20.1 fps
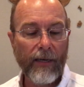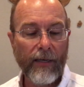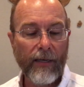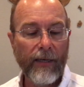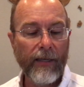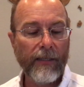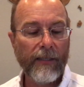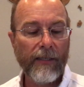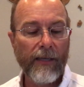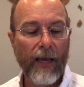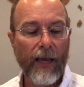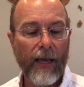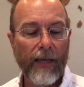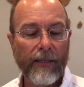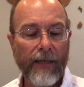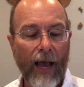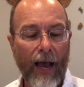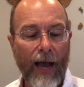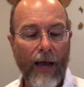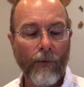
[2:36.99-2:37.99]
And he
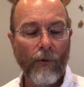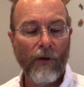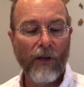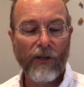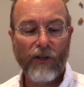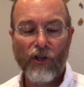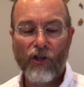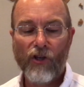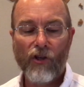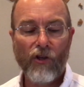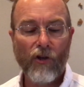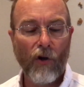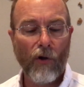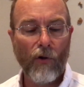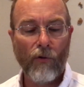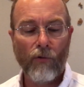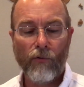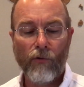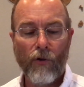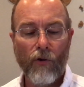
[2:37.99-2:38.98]
says, I will
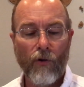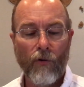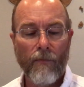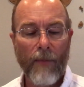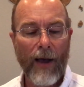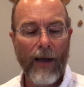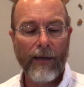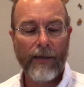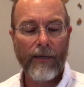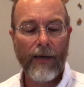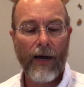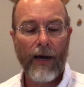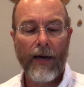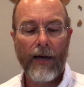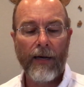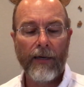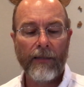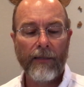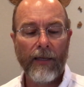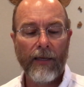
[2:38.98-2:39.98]
extol you, my
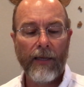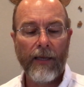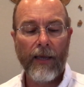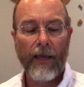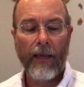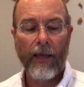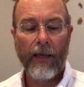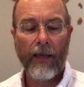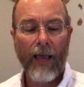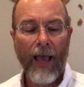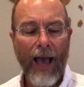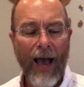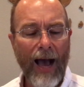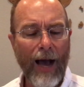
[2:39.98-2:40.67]
God, the King.